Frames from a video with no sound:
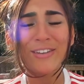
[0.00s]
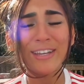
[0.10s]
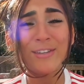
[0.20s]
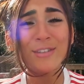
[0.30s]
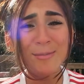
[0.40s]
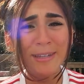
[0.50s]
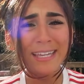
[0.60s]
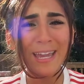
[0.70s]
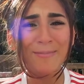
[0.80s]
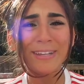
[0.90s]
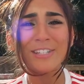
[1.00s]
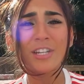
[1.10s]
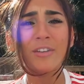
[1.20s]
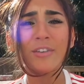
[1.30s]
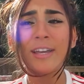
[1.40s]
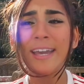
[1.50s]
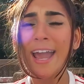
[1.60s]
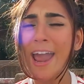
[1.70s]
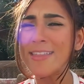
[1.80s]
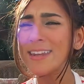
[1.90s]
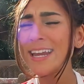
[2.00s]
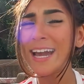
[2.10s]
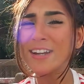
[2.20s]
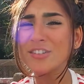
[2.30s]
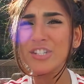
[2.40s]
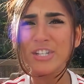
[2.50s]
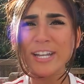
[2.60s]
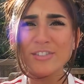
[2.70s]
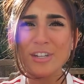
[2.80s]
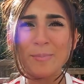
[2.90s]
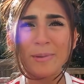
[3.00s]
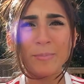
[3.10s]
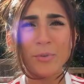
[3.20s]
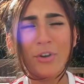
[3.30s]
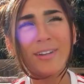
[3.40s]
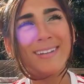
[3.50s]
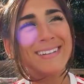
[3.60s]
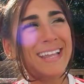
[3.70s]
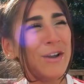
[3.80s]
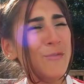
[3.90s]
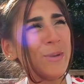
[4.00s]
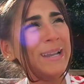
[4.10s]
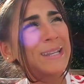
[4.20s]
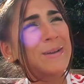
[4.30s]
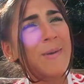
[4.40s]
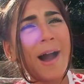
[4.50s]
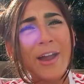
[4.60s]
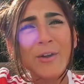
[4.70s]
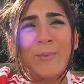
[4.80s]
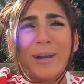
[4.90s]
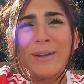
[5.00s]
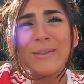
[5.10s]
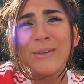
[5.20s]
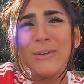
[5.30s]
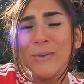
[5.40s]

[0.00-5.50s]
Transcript: It used to be a gameplay channel, and then then I kind of just changed it up and turned it into like a random IRL,